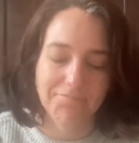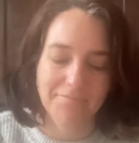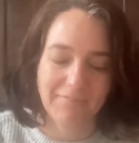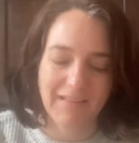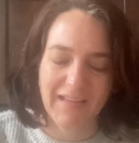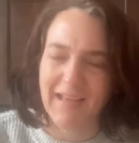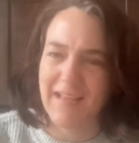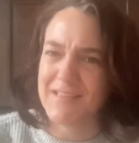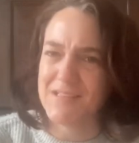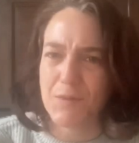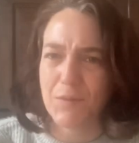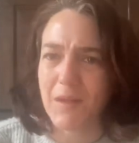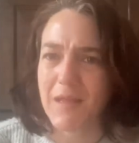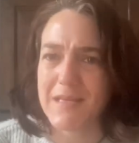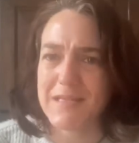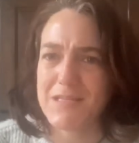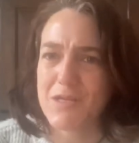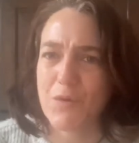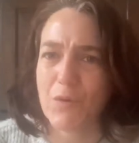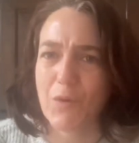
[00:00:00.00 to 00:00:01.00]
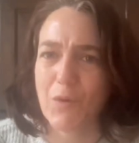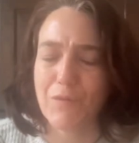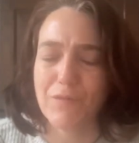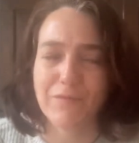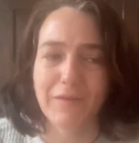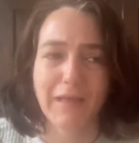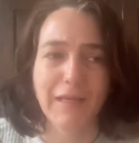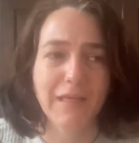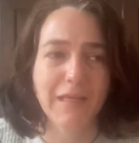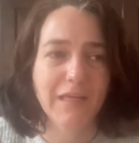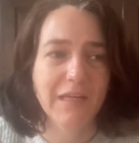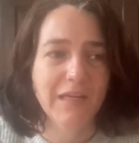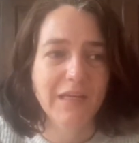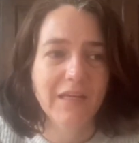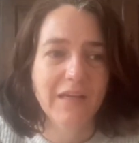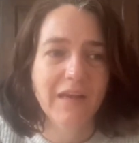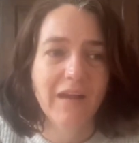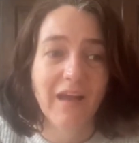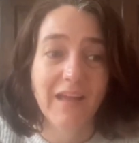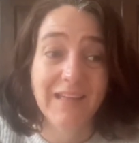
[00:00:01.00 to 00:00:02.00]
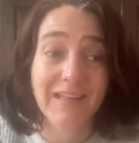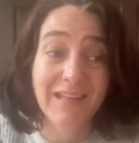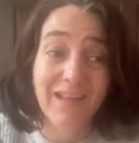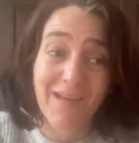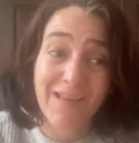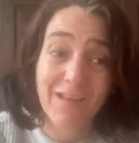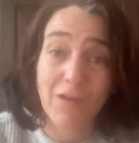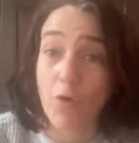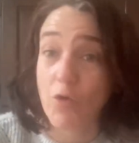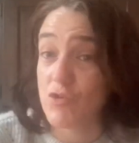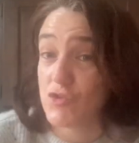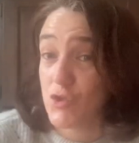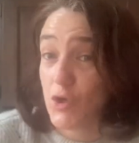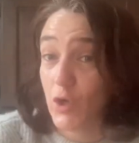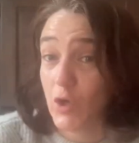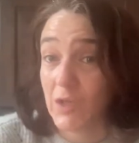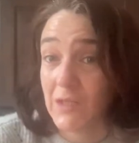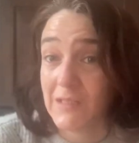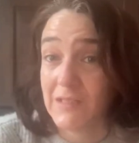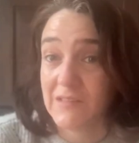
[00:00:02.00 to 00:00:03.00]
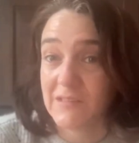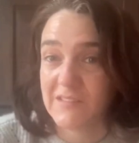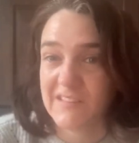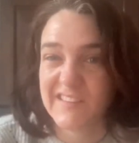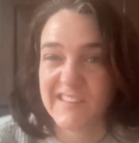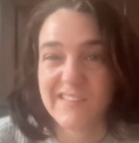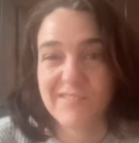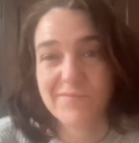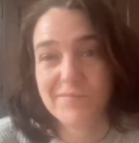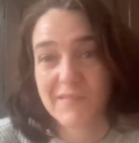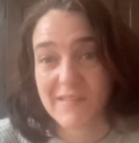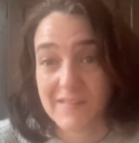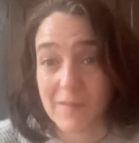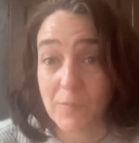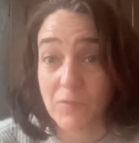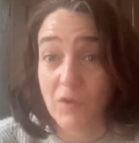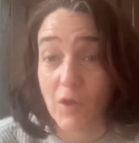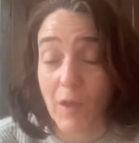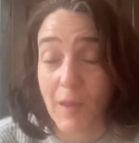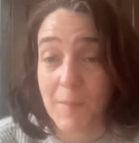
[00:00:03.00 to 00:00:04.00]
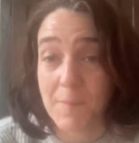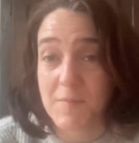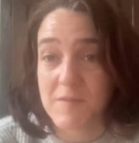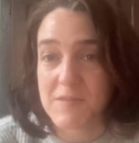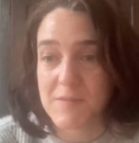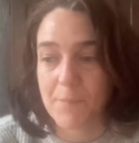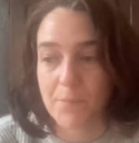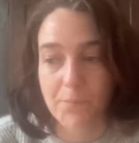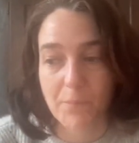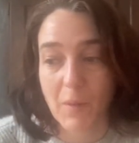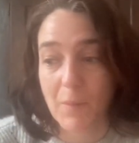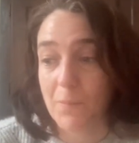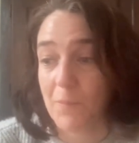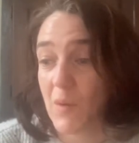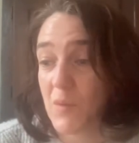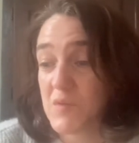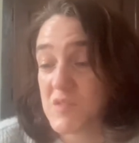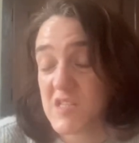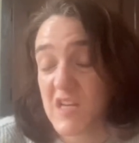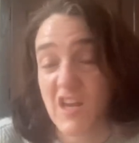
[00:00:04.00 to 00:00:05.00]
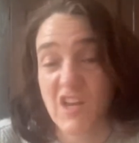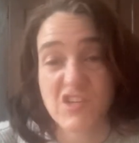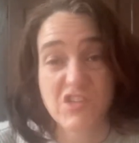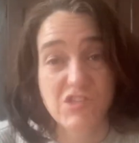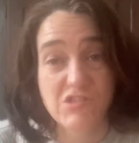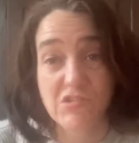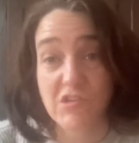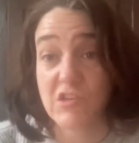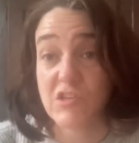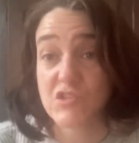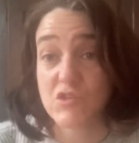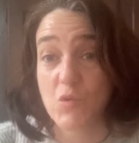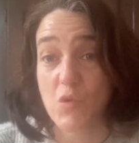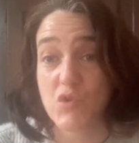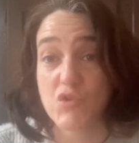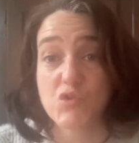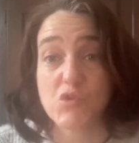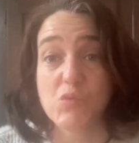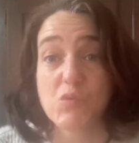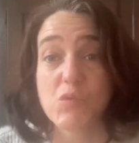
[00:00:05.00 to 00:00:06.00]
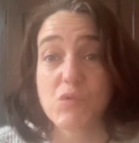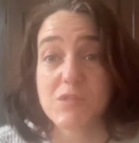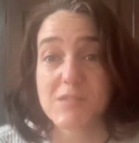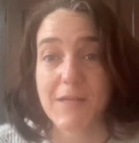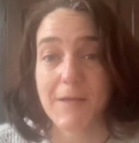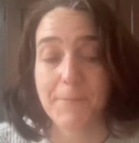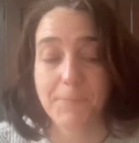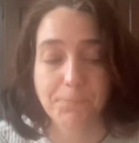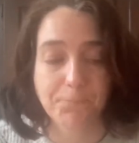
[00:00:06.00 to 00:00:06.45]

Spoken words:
Yeah, I don't like tea or coffee. I like hot chocolate sometimes, but mostly I just drink squash or water,